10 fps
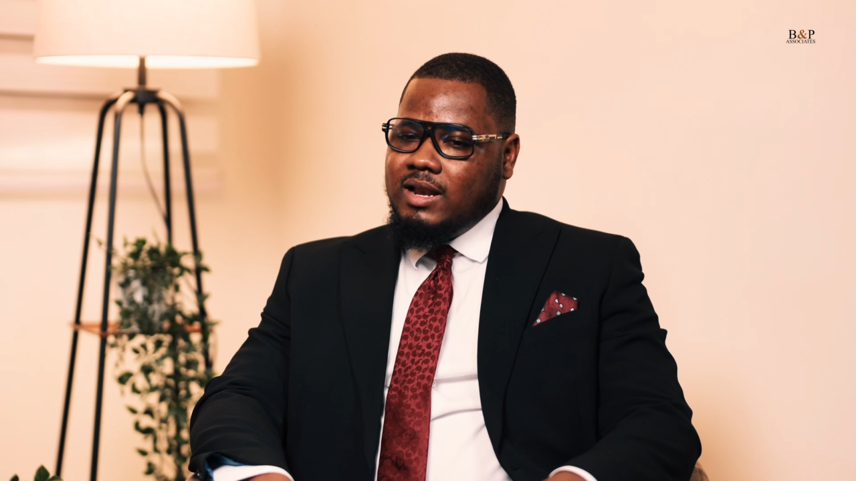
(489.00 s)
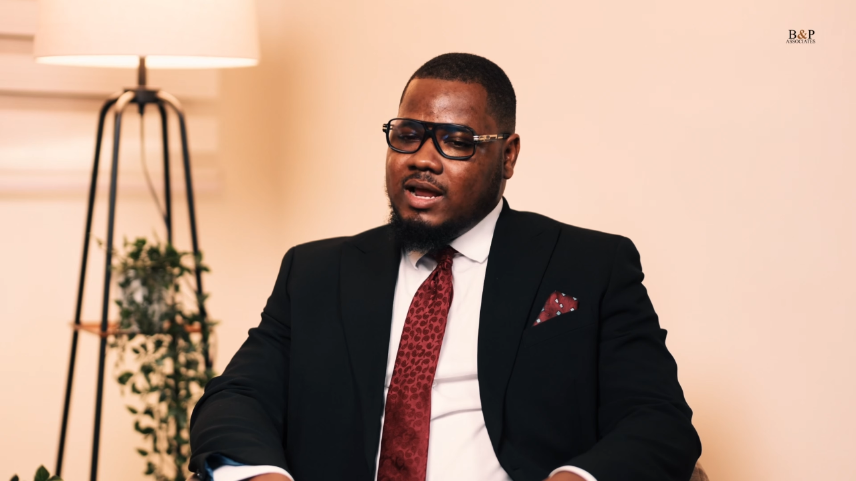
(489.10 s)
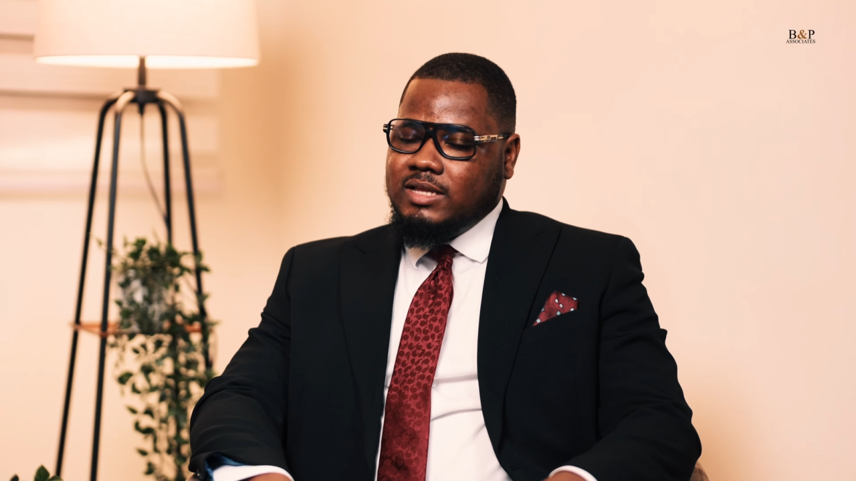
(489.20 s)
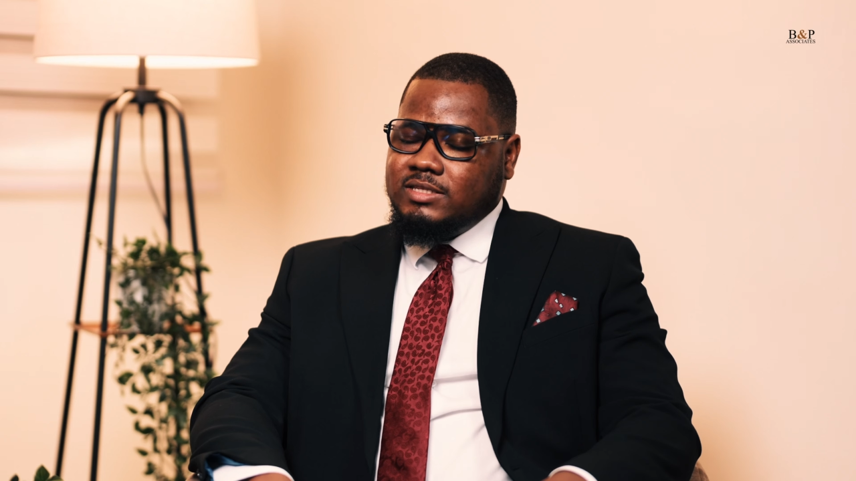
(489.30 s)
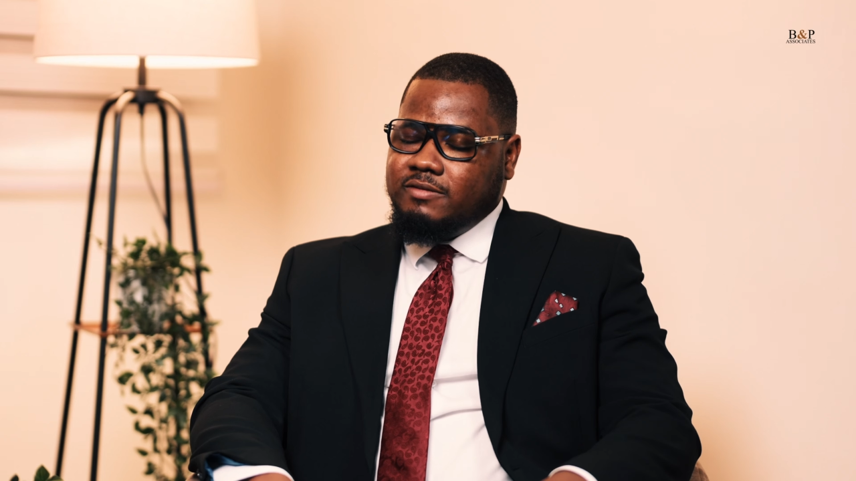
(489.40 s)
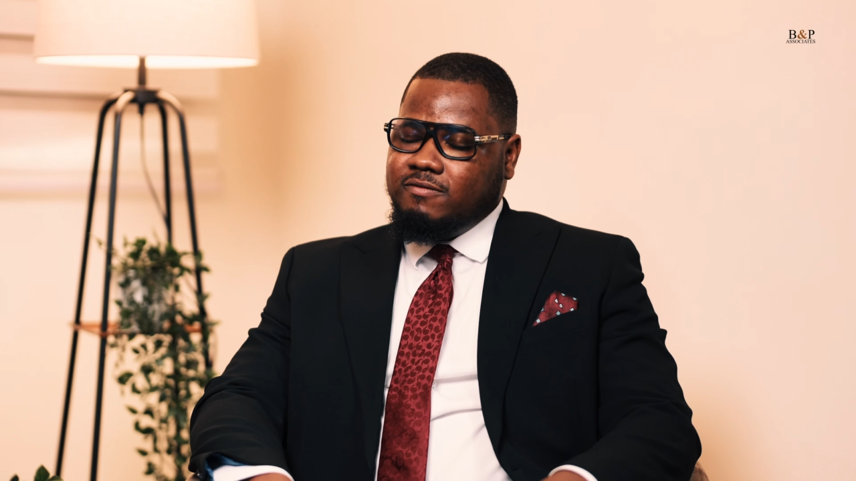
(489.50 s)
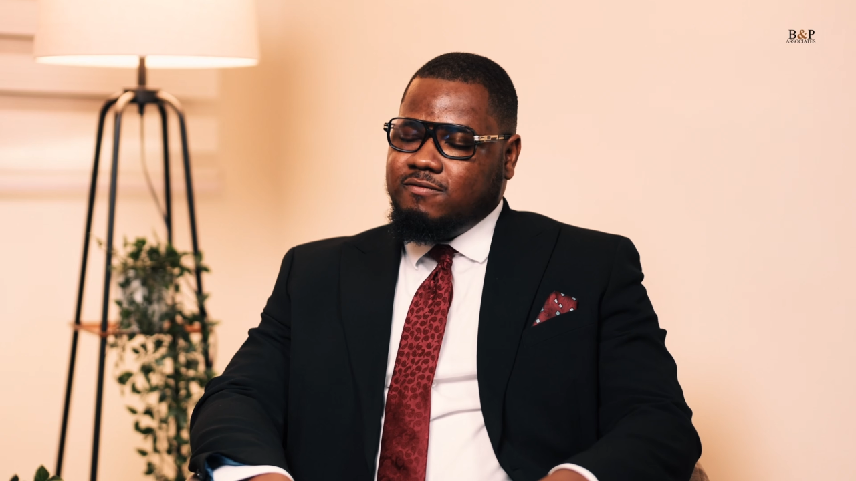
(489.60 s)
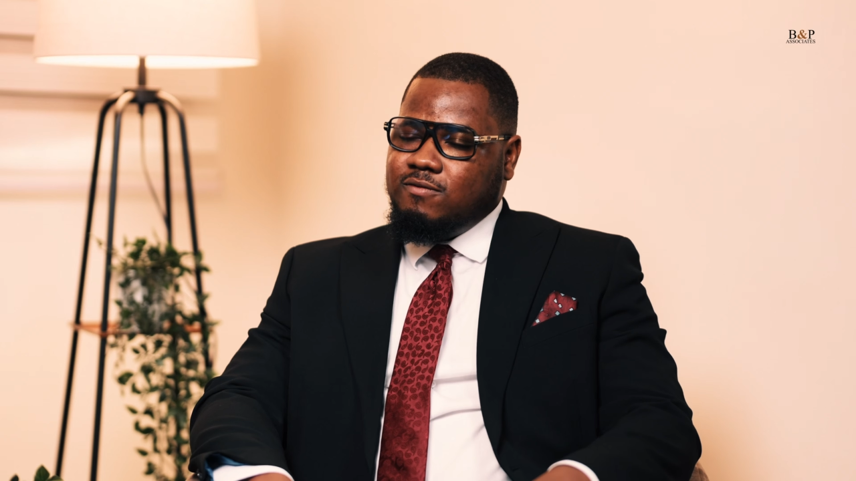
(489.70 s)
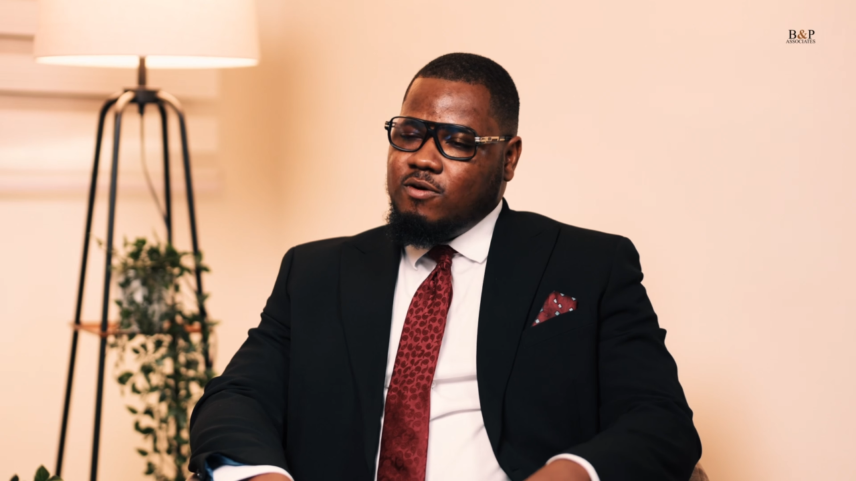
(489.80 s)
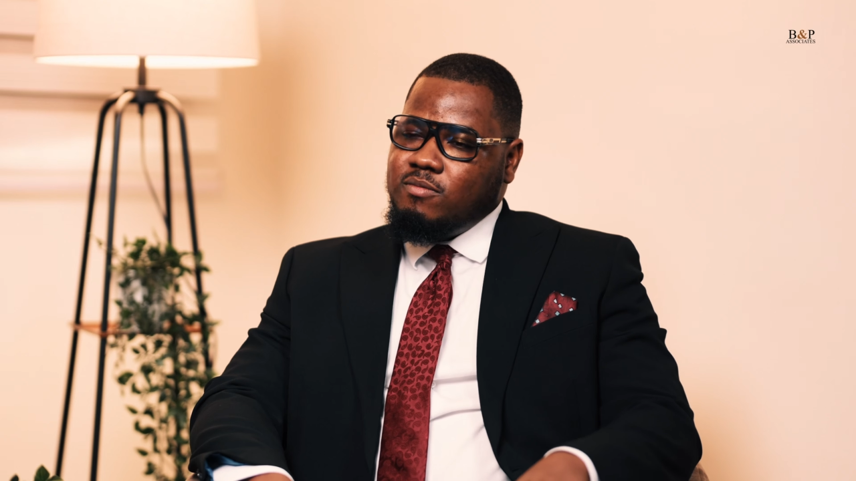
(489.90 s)
lands, they
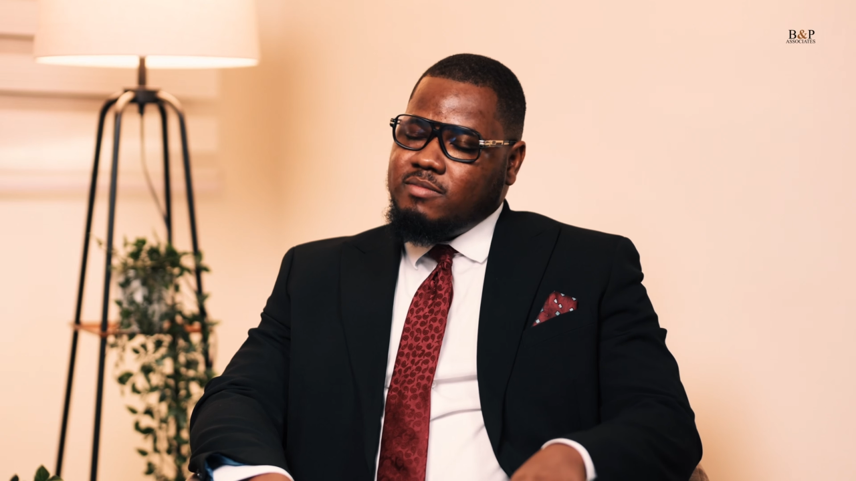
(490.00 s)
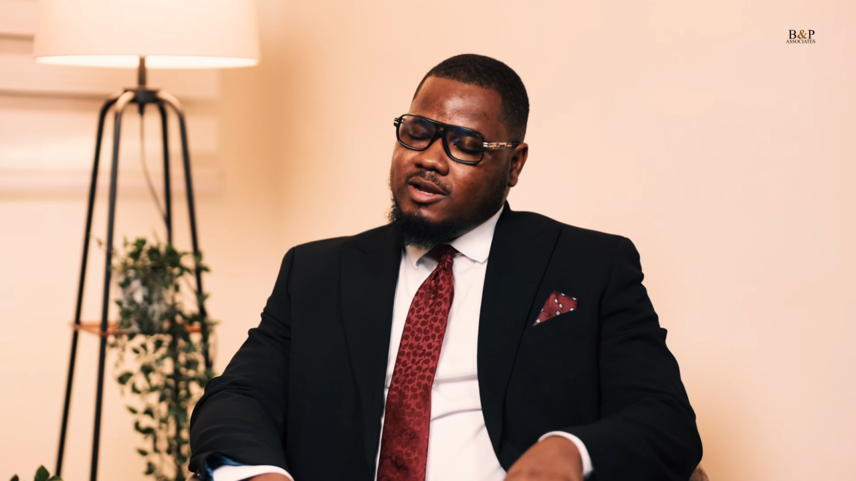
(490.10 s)
form